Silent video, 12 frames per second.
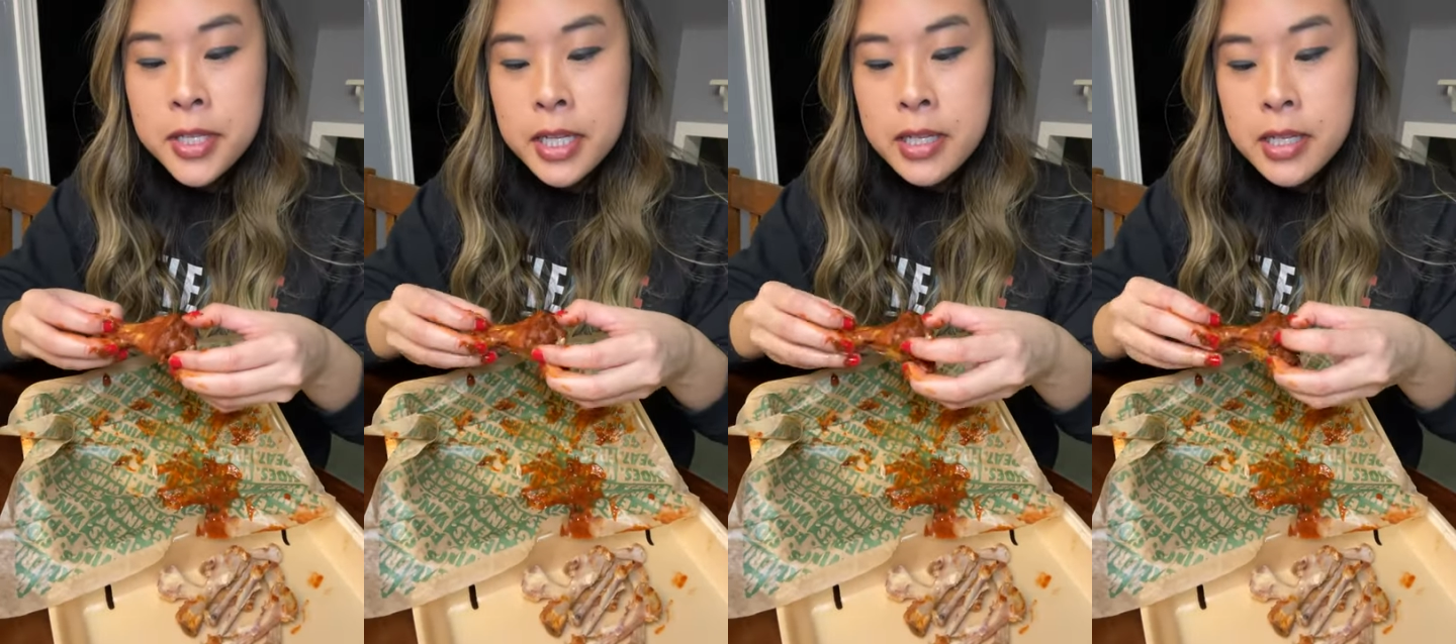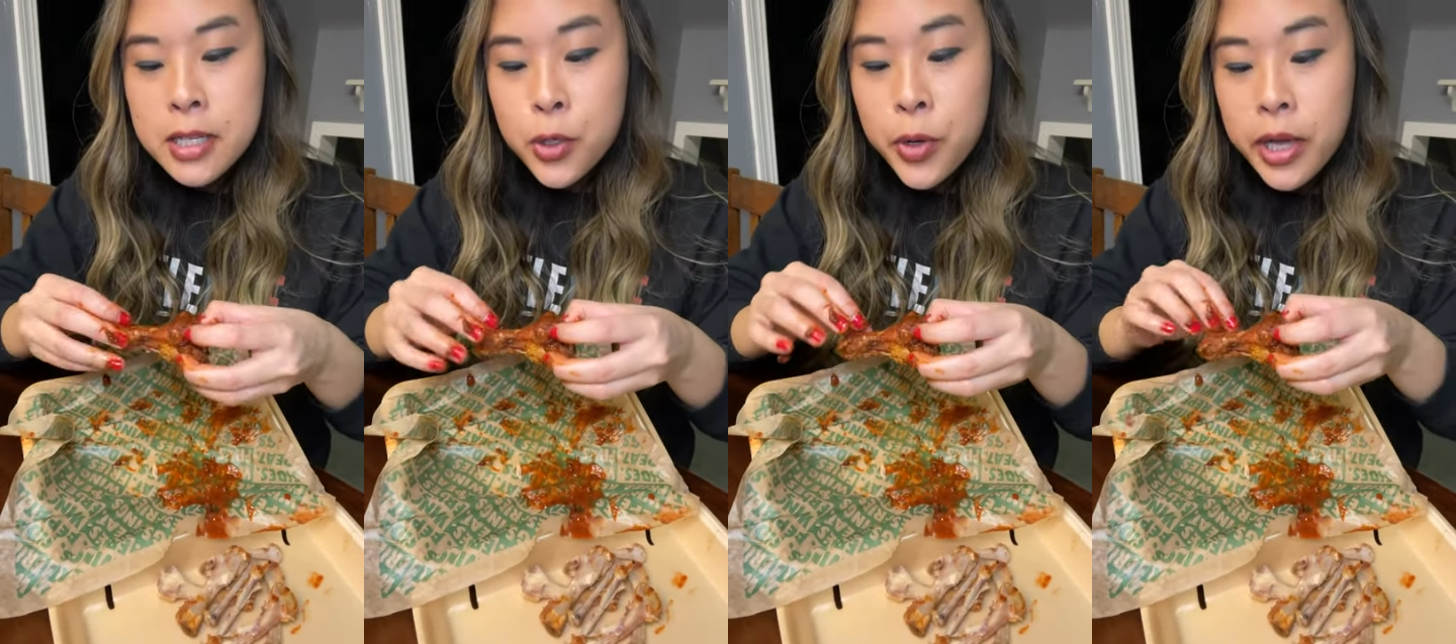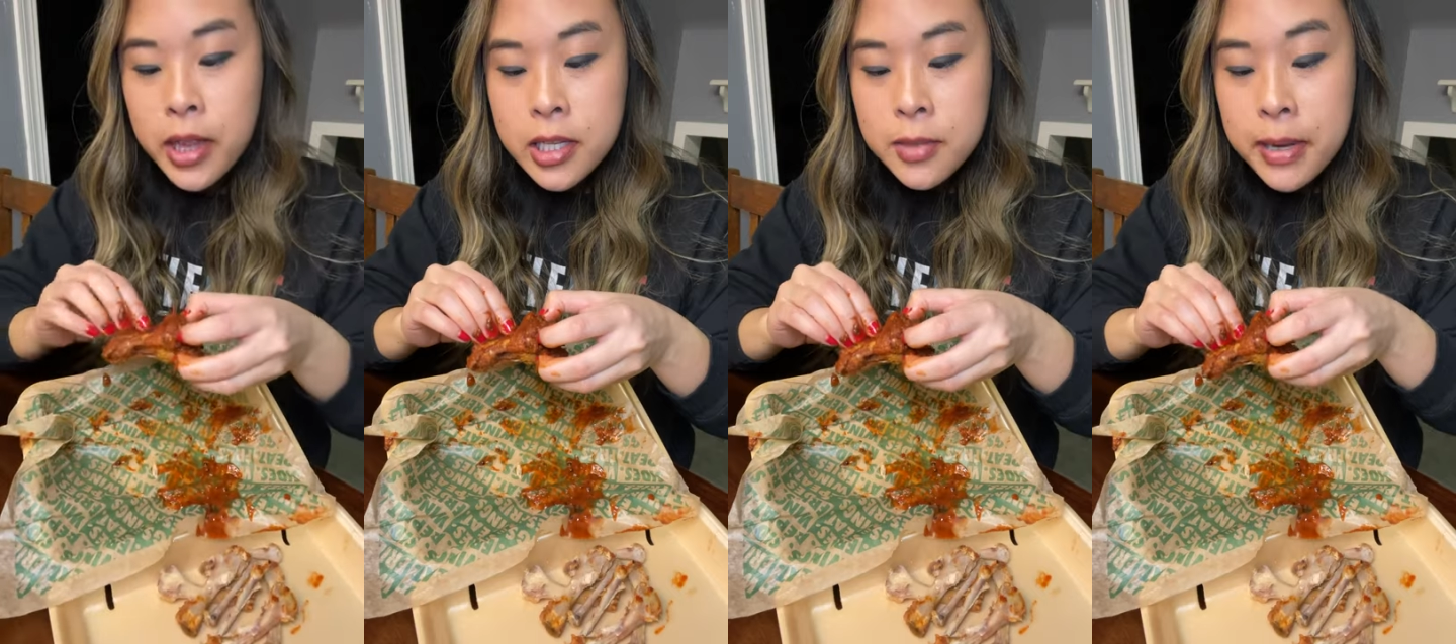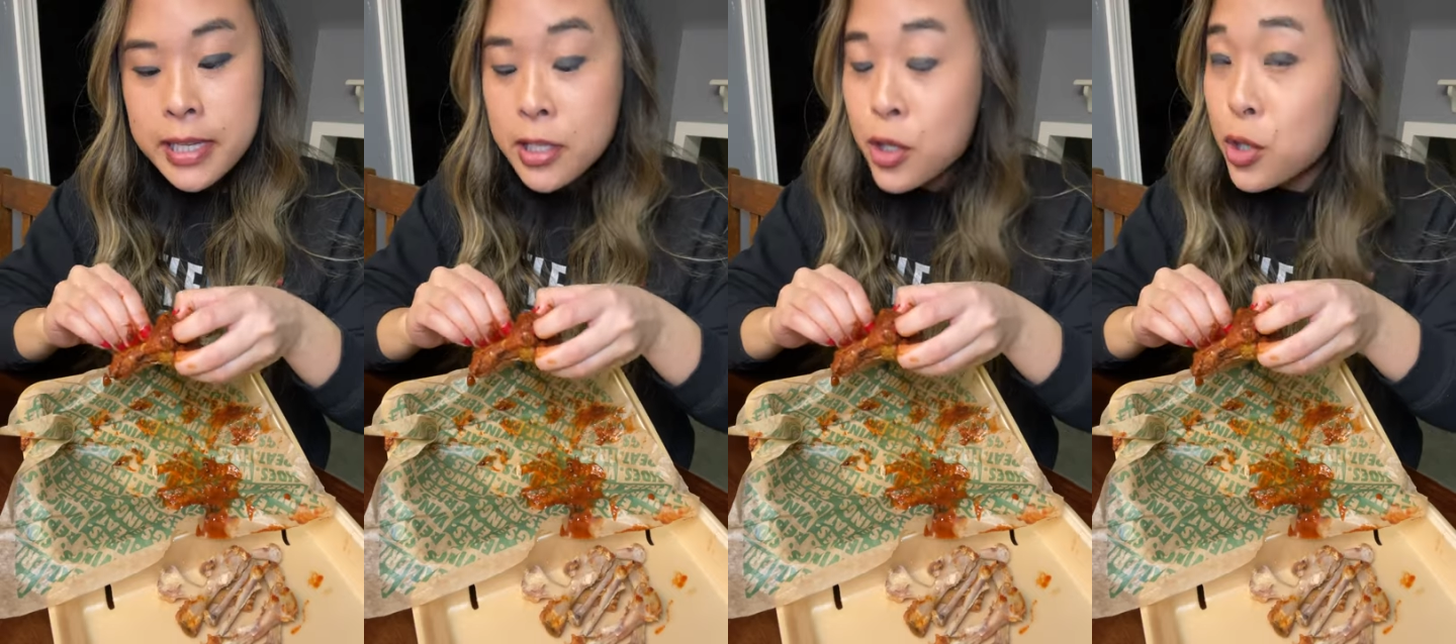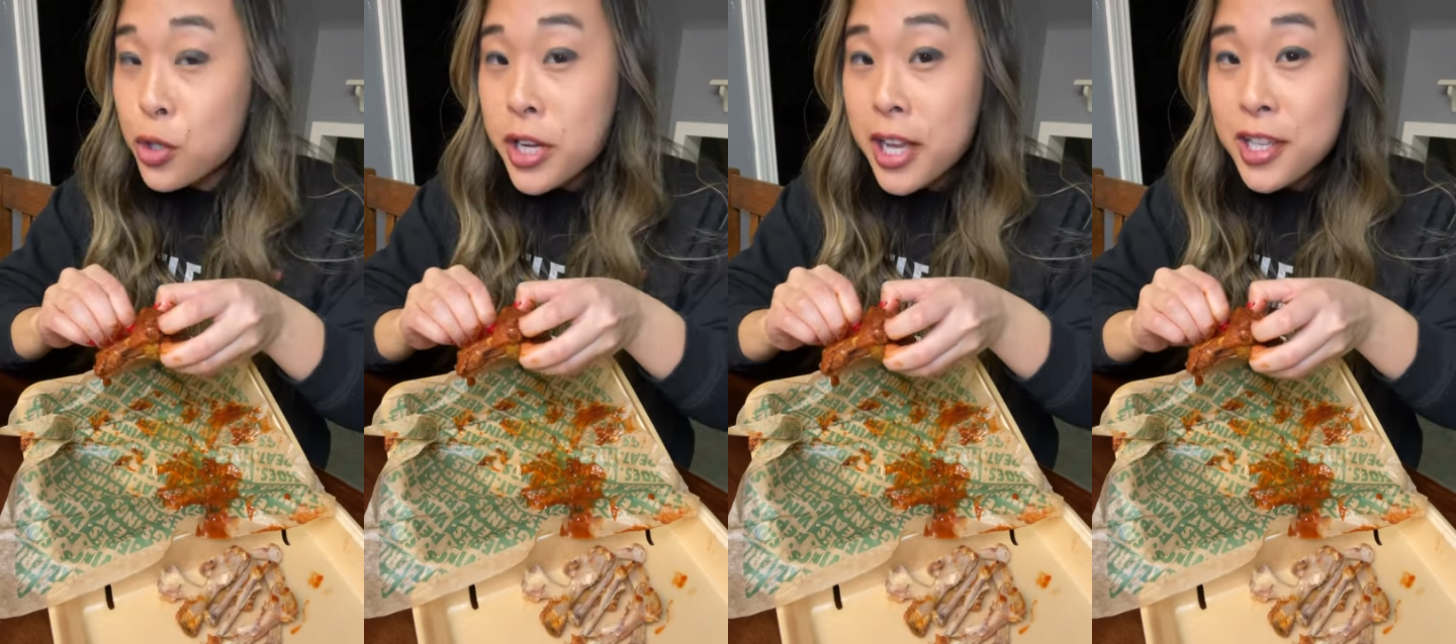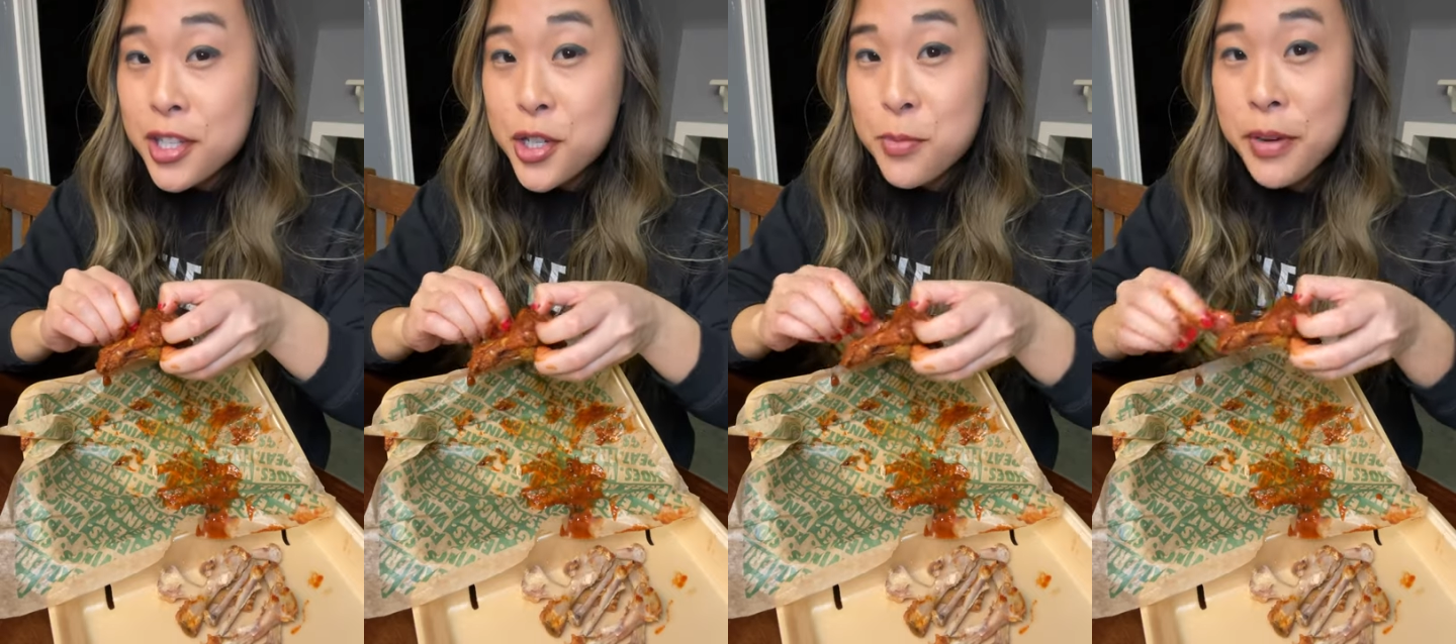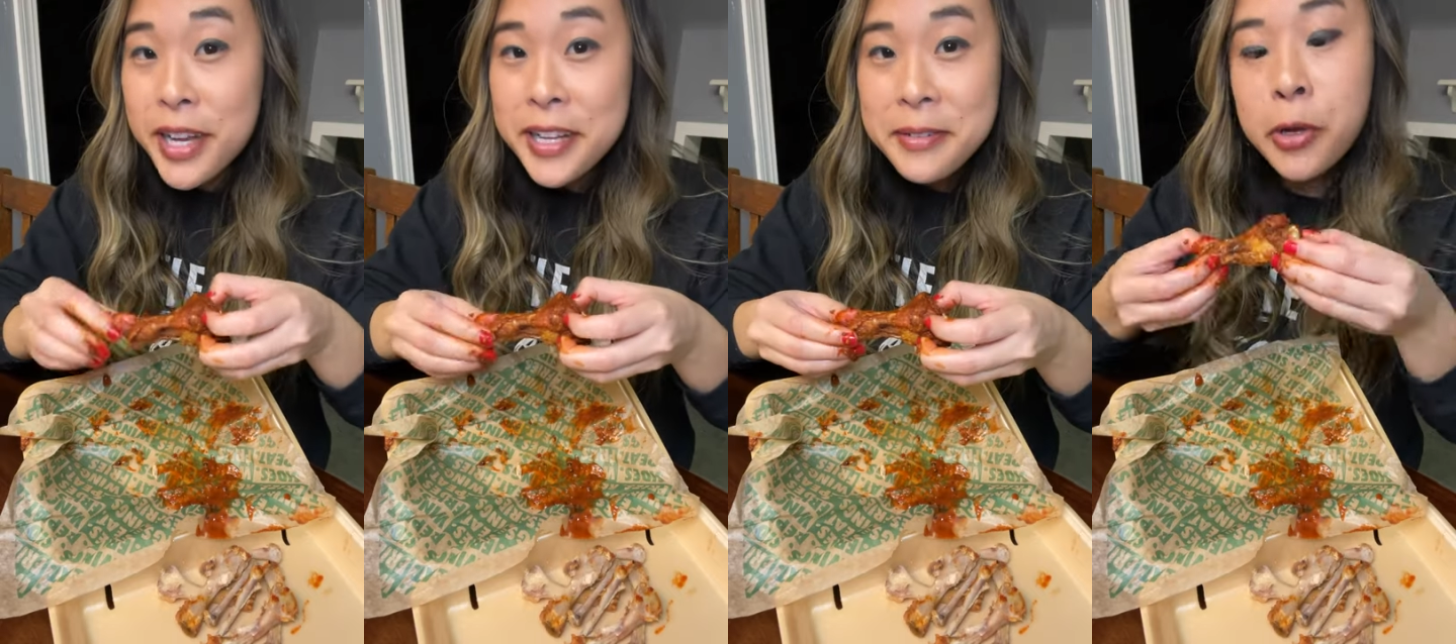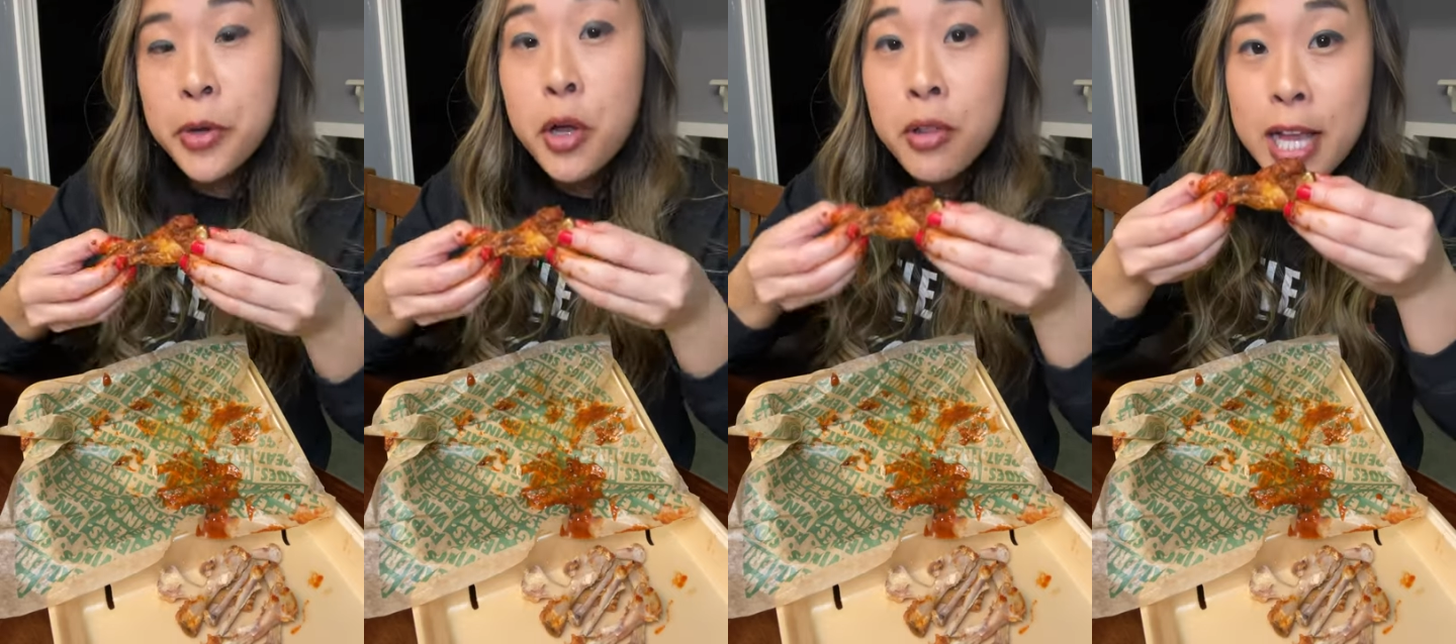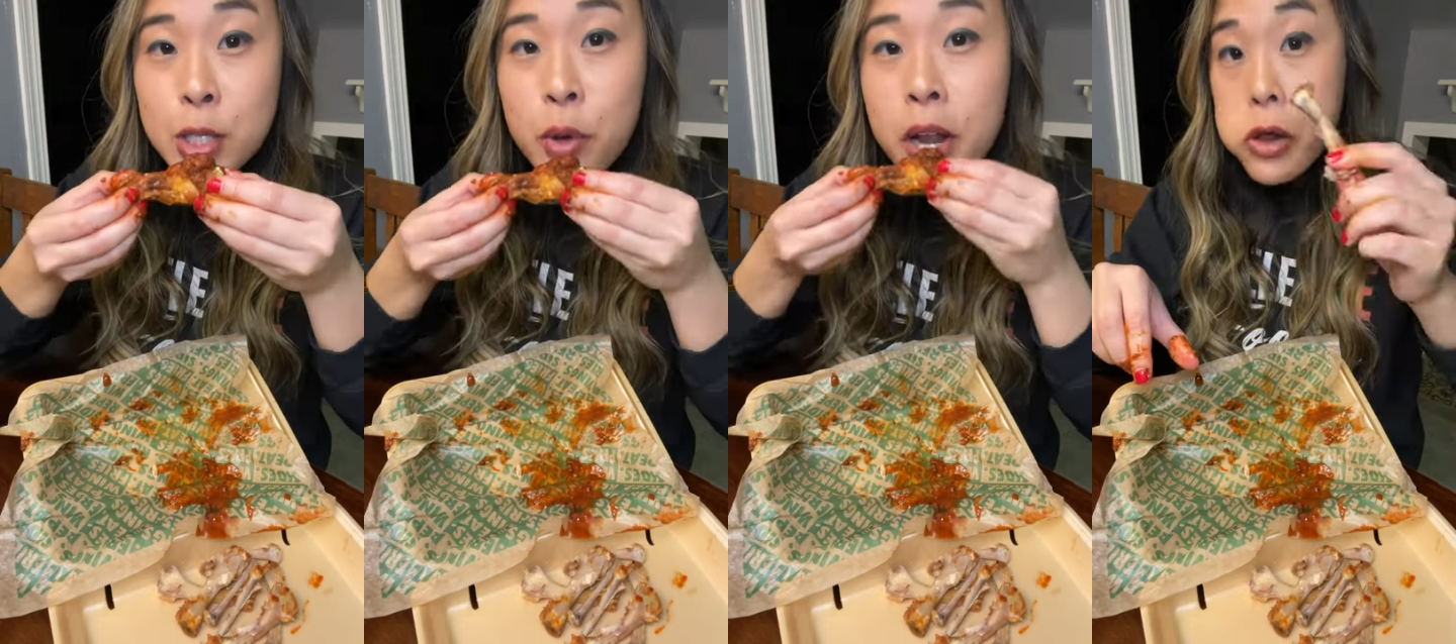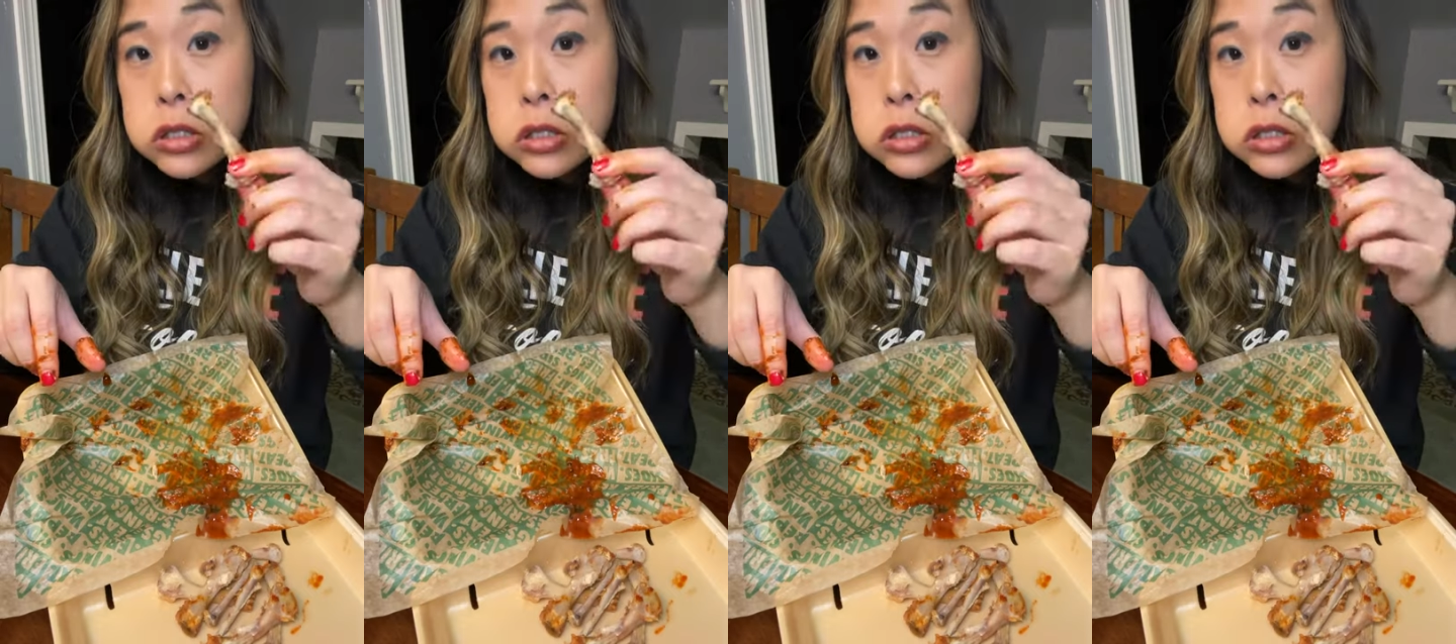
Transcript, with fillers: since doing the spicy noodle challenge, but here we go, last one.